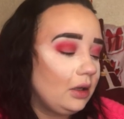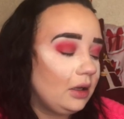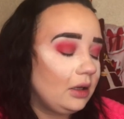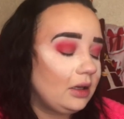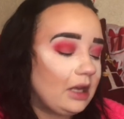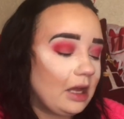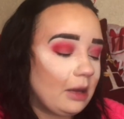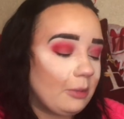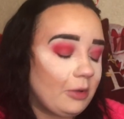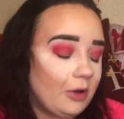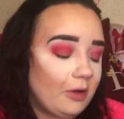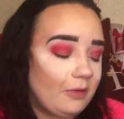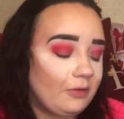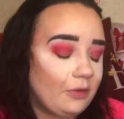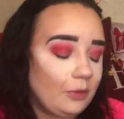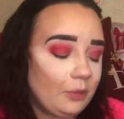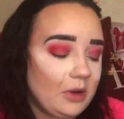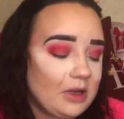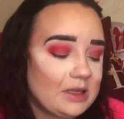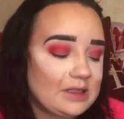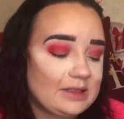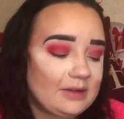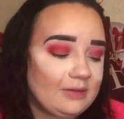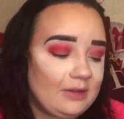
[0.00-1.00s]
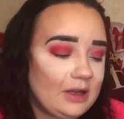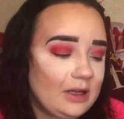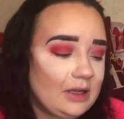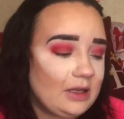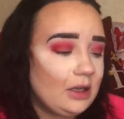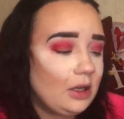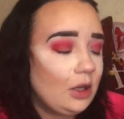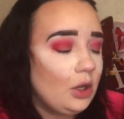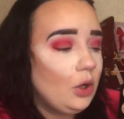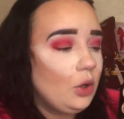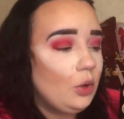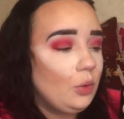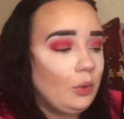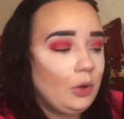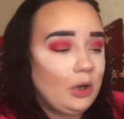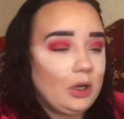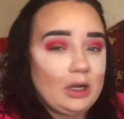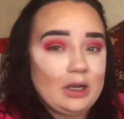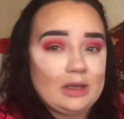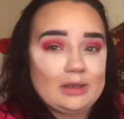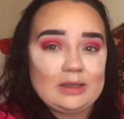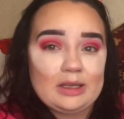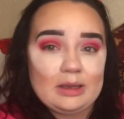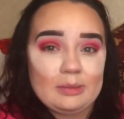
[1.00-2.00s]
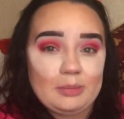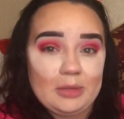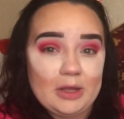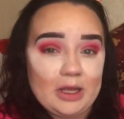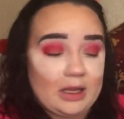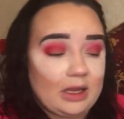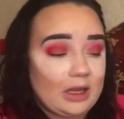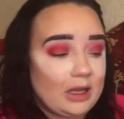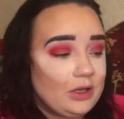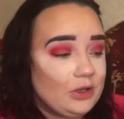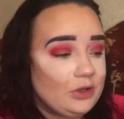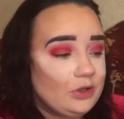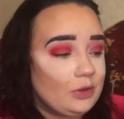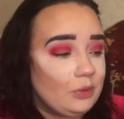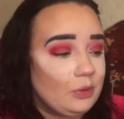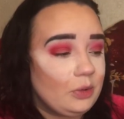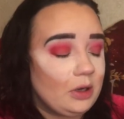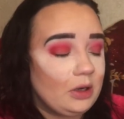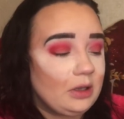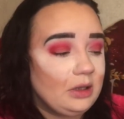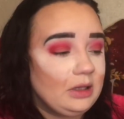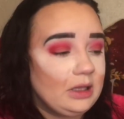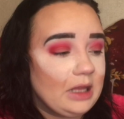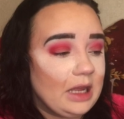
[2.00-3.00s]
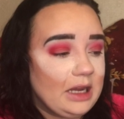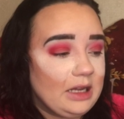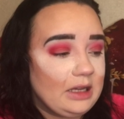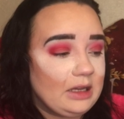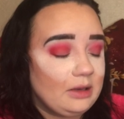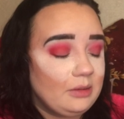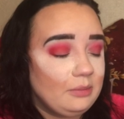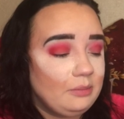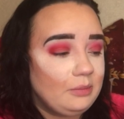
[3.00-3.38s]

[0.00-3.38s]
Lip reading: Tap off the rest of it. We're going to dip back into our light